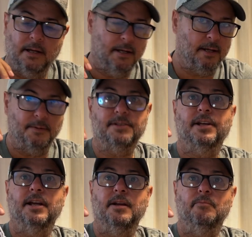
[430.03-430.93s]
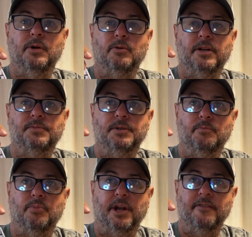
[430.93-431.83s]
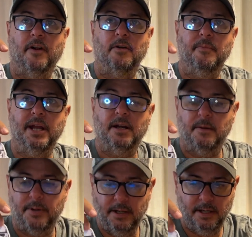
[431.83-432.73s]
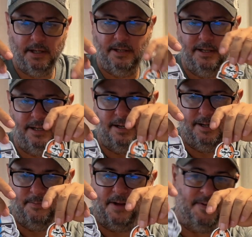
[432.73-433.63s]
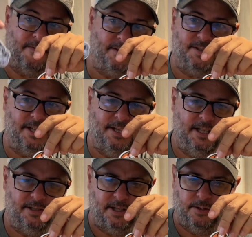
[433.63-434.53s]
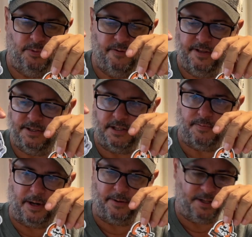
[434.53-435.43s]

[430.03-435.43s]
I'm gonna say Mel Gibson Braveheart makeup. I've never seen these in the movies. It's probably in